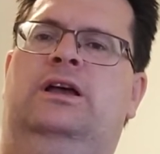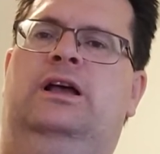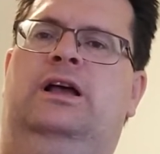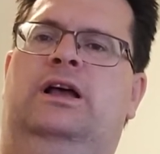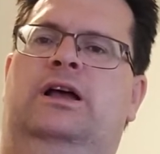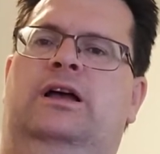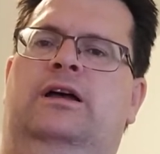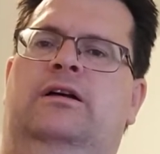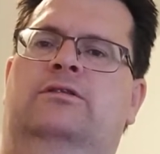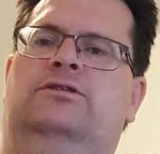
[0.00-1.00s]

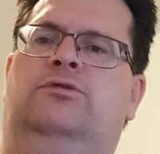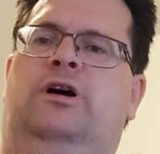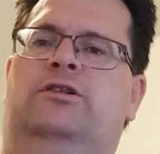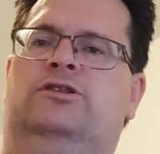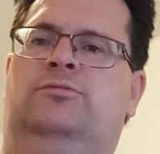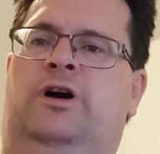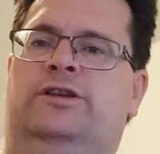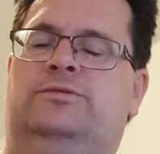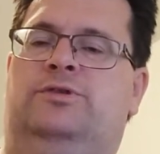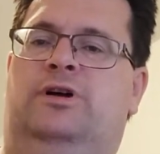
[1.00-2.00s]
Uh, to our to my
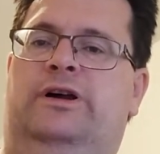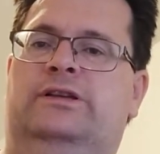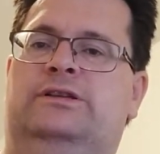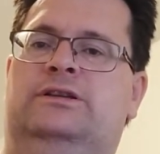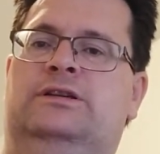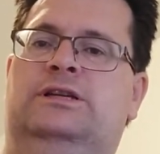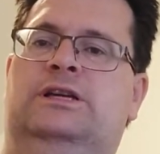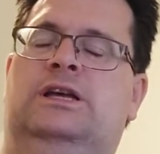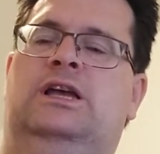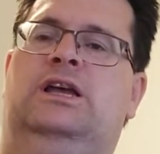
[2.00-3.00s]
surprise,
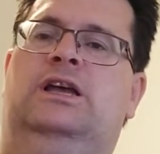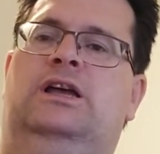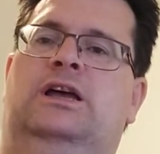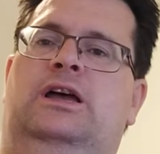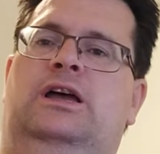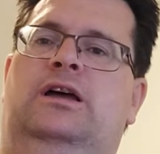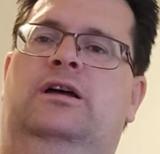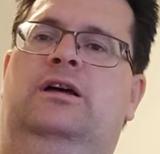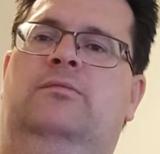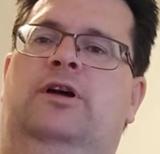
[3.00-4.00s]

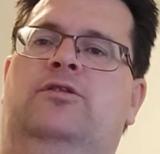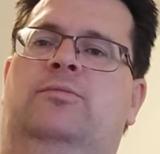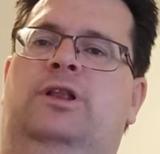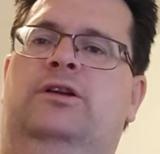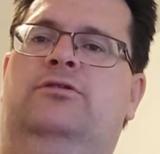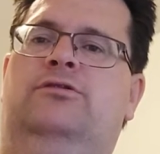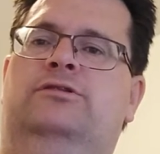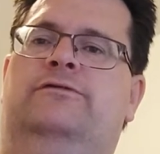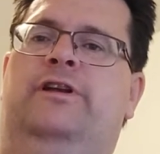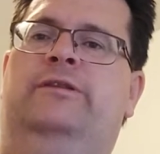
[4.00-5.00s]
uh, Michael Bloodgood, who's
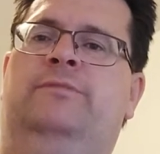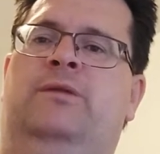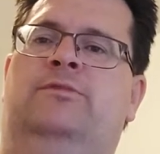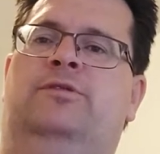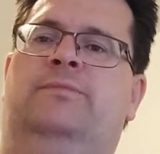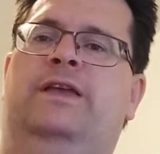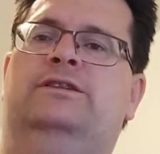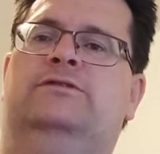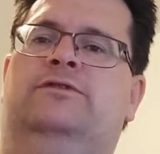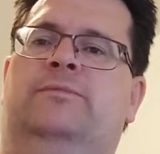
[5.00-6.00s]
a founding member,
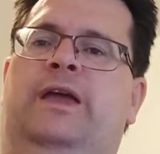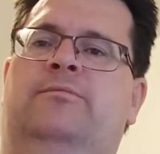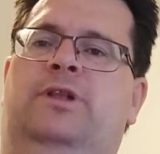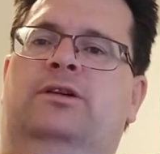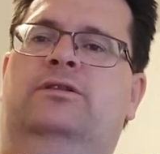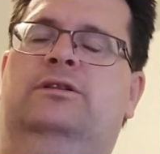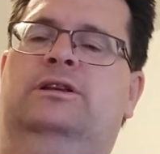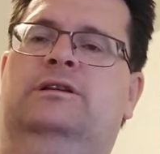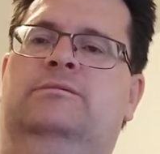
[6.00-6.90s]
bassist for the band Bloodgood,